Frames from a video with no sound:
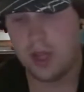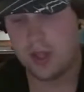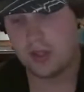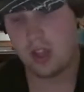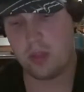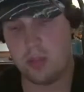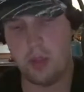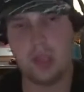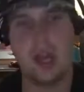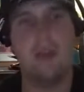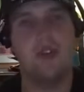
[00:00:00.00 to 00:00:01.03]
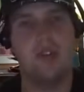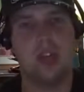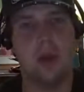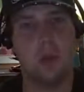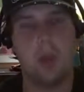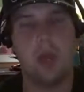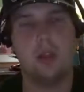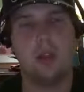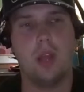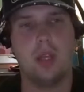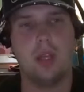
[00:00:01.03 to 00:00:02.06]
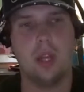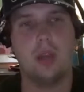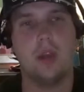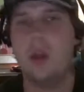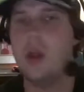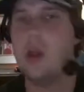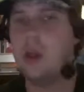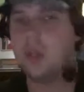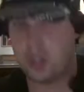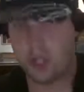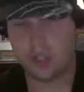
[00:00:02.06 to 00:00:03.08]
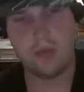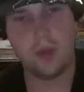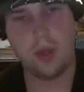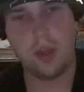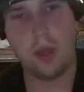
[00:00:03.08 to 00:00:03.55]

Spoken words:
Second place, I have the Tampa Bay Lightning, just falling a